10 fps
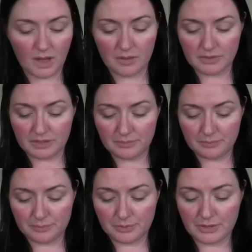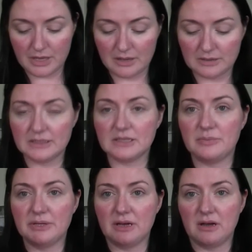going to put on a little
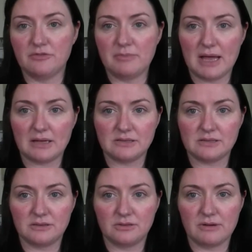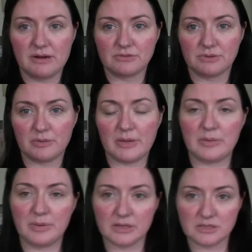bit of MAC's Groundwork
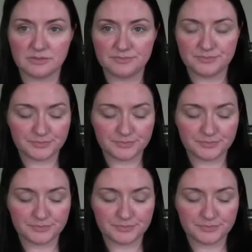Paint Pot.